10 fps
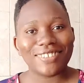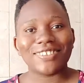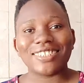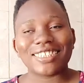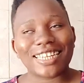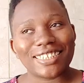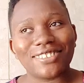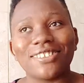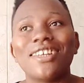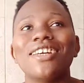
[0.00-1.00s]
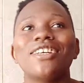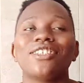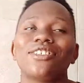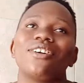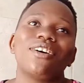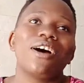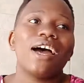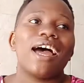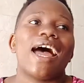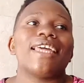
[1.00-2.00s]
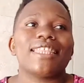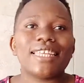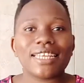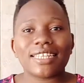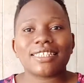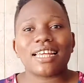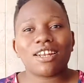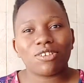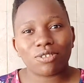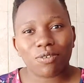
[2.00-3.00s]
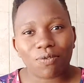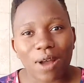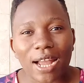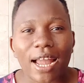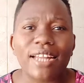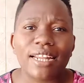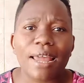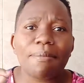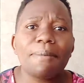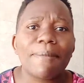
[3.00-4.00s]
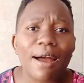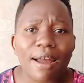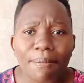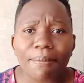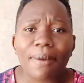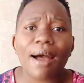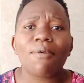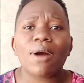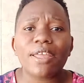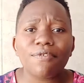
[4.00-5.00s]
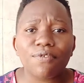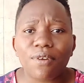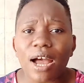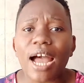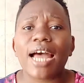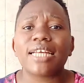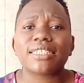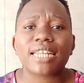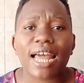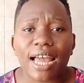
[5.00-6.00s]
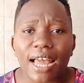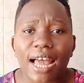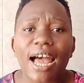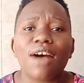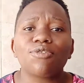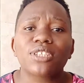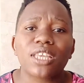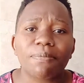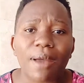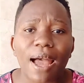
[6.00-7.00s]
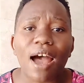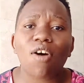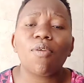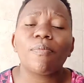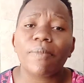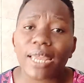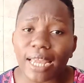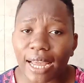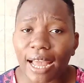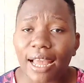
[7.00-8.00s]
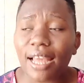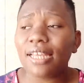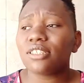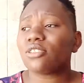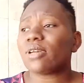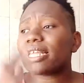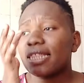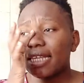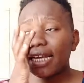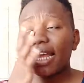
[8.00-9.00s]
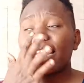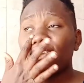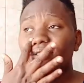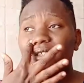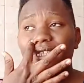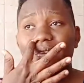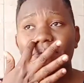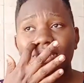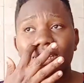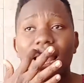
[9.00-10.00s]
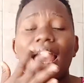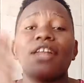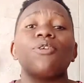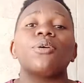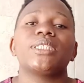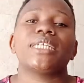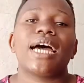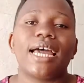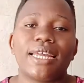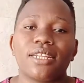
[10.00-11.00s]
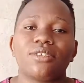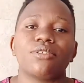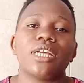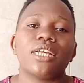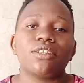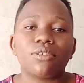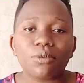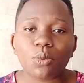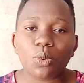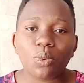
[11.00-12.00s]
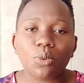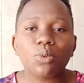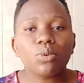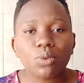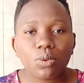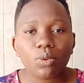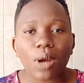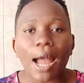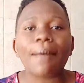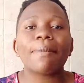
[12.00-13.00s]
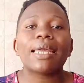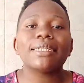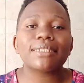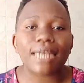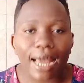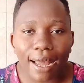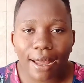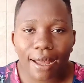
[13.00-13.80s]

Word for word: what I do. So I think it's a lot of work, and I'm a mom, a wife, a hustler, a housekeeper, a homemaker. So I think I consider myself a daughter and a daughter-in-law who a mentor.